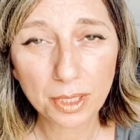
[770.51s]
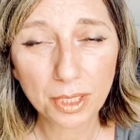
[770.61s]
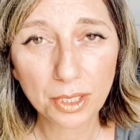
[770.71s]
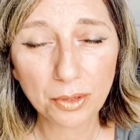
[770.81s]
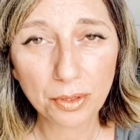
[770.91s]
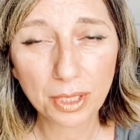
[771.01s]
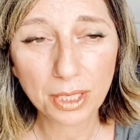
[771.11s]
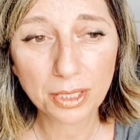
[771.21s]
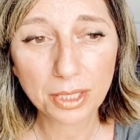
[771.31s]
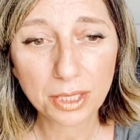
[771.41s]

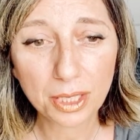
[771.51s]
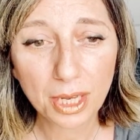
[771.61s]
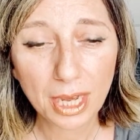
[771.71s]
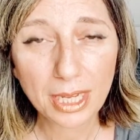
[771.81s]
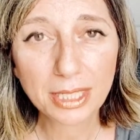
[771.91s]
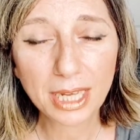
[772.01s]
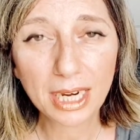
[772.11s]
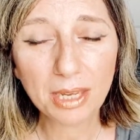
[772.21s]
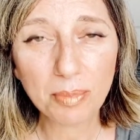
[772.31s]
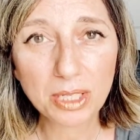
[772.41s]
it's killing me